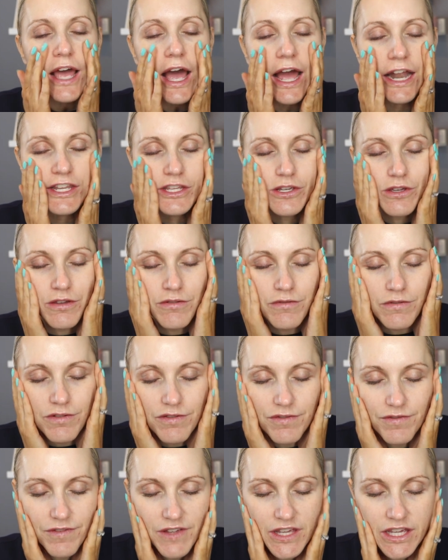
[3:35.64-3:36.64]
and you can
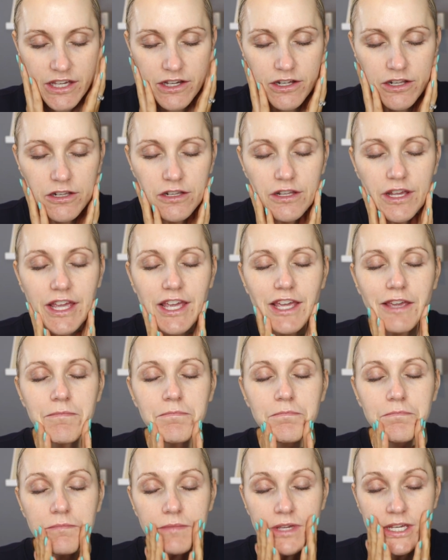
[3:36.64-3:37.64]
feel
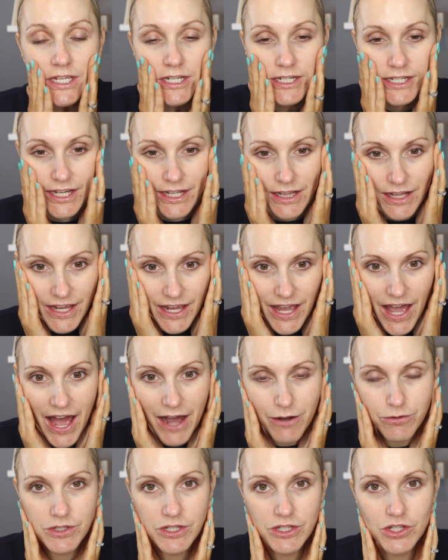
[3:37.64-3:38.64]
immediately
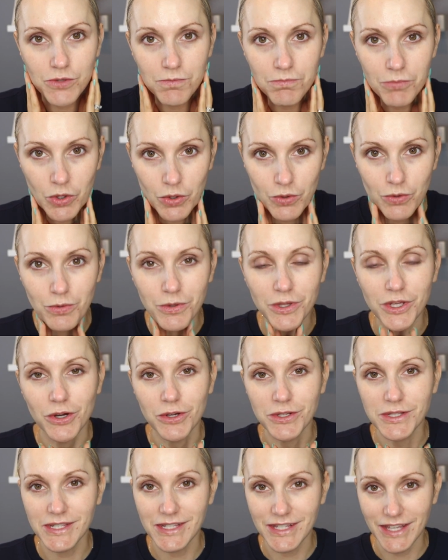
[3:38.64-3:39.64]
how smooth
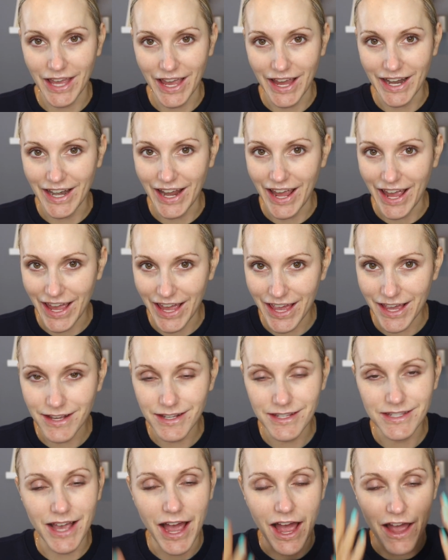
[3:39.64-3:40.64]
your skin
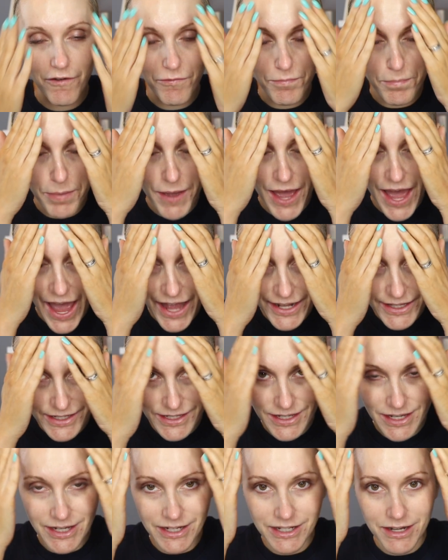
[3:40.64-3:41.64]
is. I've
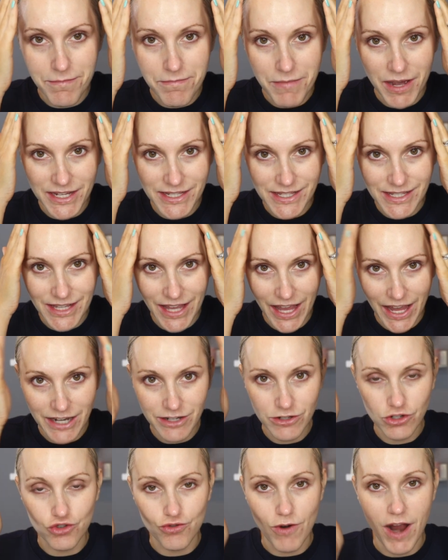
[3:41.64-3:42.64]
patted my
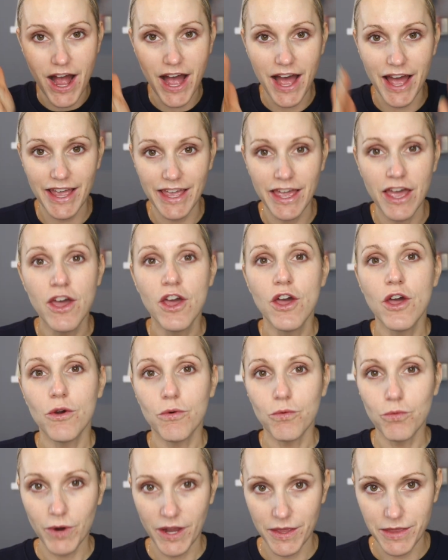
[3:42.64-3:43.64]
skin dry
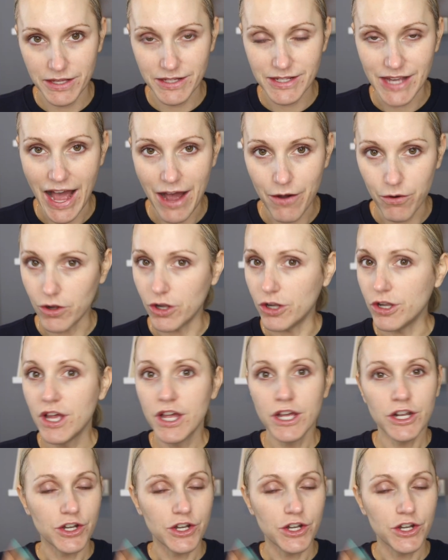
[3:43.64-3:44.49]
with a towel.